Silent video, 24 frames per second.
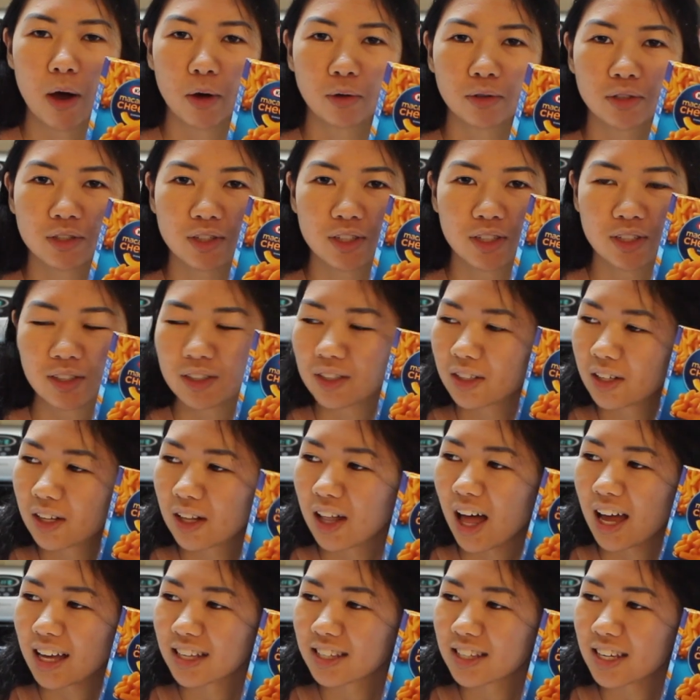most
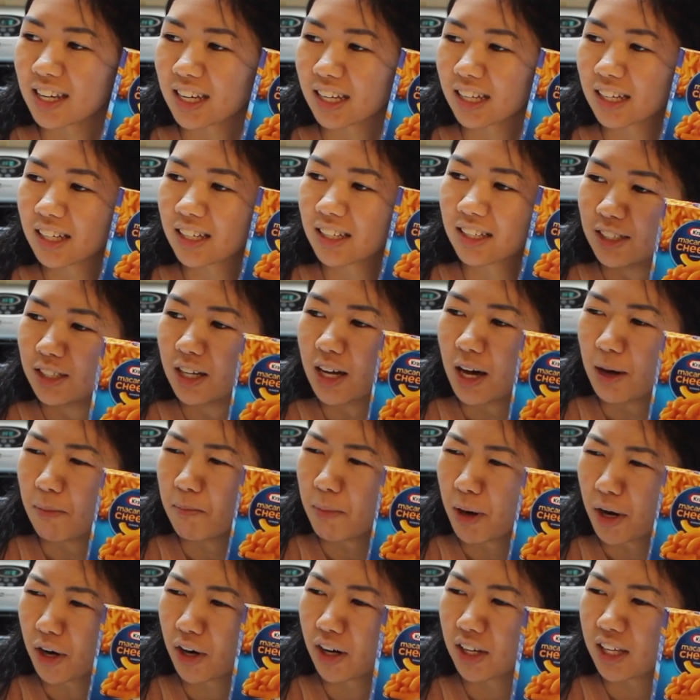classic
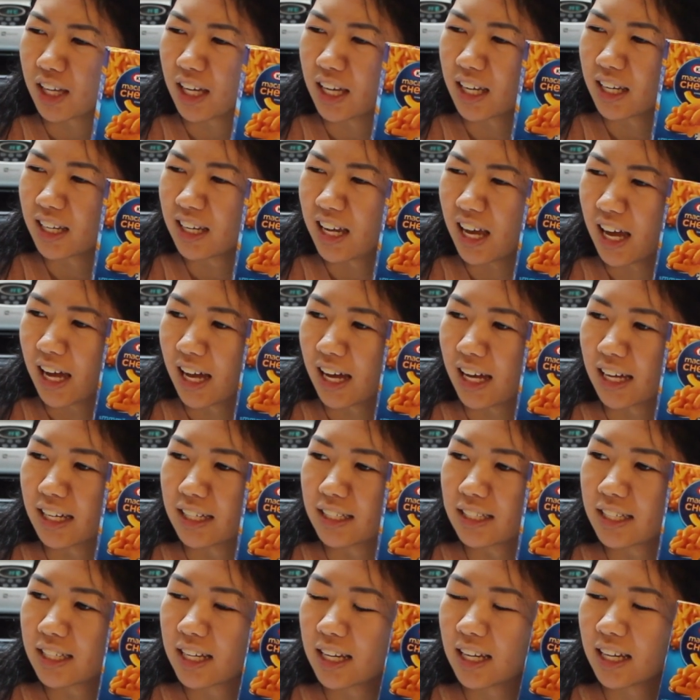American
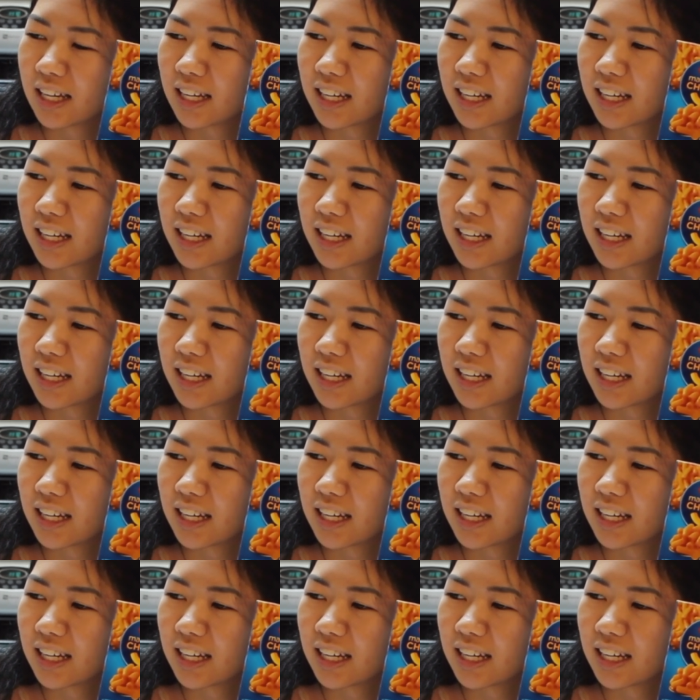and